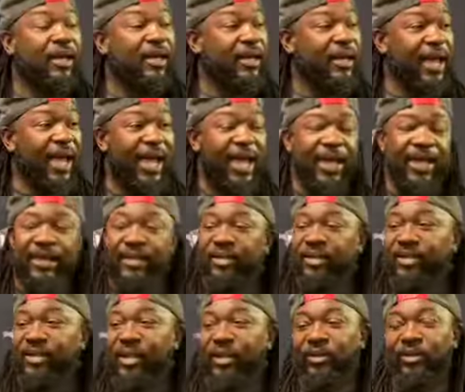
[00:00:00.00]
Hey,
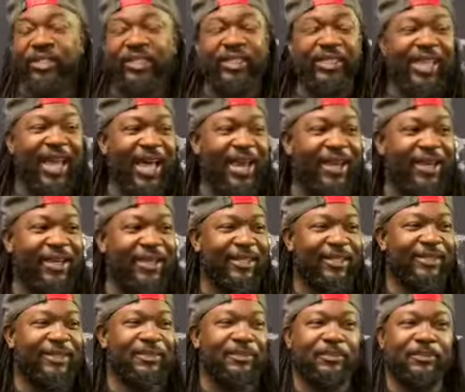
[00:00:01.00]
you know, just gotta
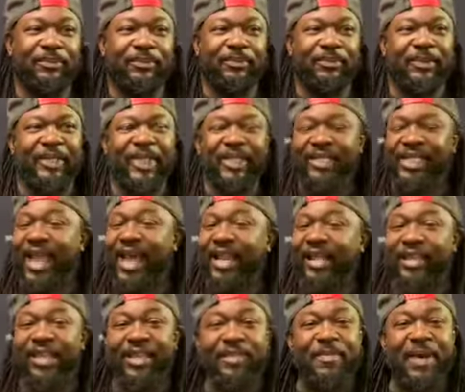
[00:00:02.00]

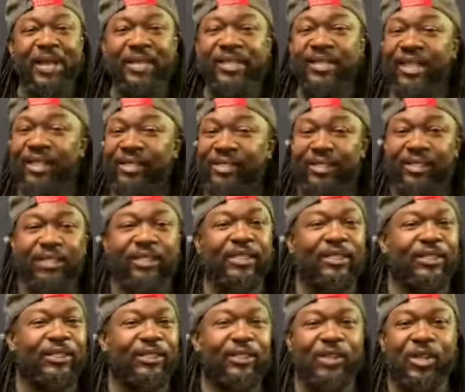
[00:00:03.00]
keep my
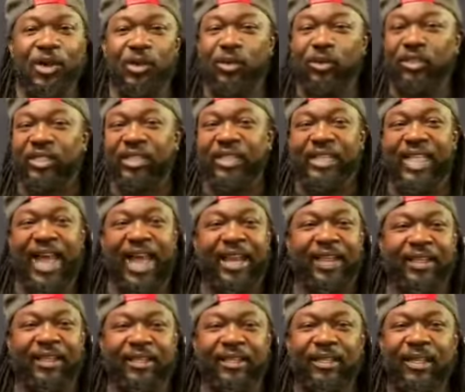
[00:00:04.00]
distance, you know,
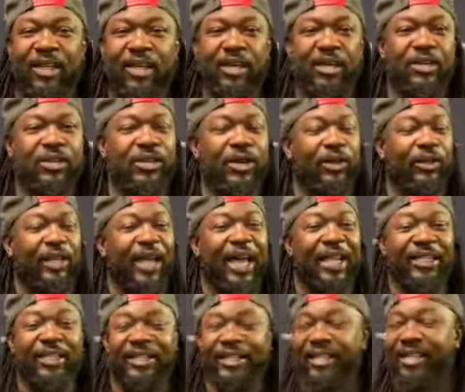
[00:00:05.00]

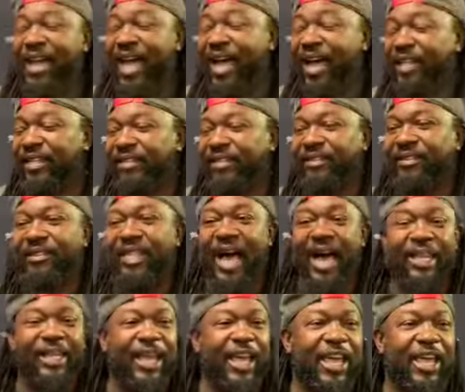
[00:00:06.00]
not
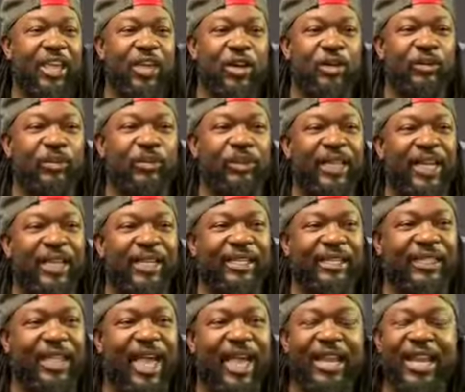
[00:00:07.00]
let him get
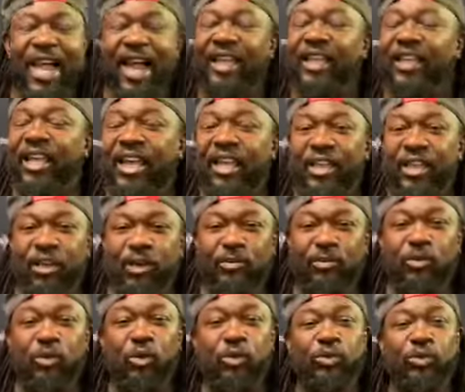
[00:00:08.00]
inside, not let him
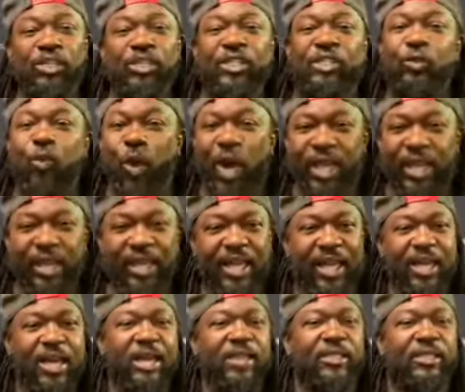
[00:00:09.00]
use his weight
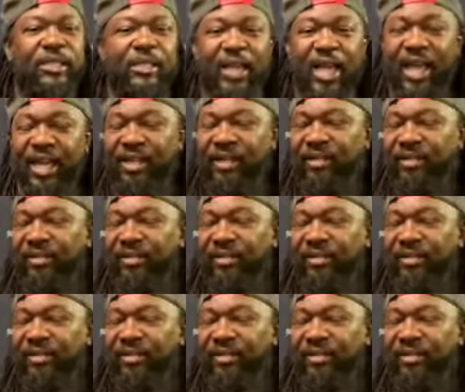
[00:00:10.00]
to like